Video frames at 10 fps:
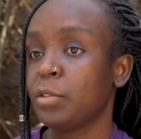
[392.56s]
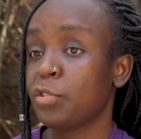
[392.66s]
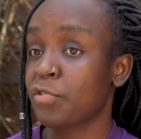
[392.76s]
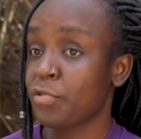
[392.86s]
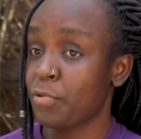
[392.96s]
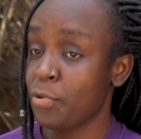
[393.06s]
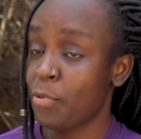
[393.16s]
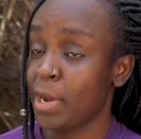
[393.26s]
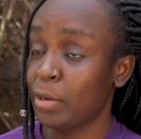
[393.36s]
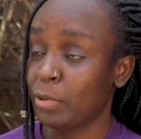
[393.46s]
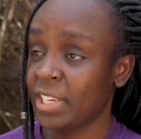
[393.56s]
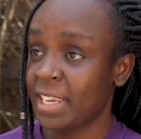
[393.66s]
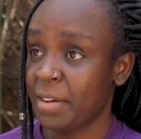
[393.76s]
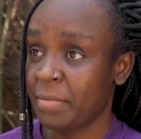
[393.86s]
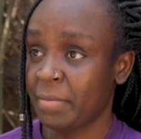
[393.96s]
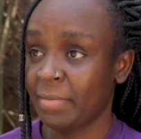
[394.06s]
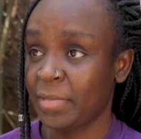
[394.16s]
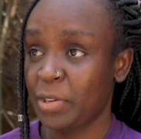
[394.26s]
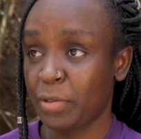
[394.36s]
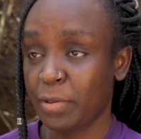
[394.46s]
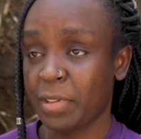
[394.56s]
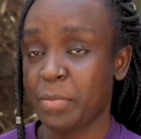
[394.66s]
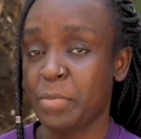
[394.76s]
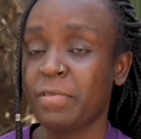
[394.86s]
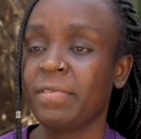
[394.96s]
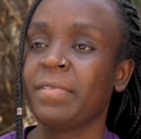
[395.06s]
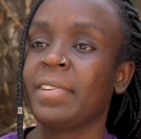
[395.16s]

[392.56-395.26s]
through YUTM, Youth on the Move.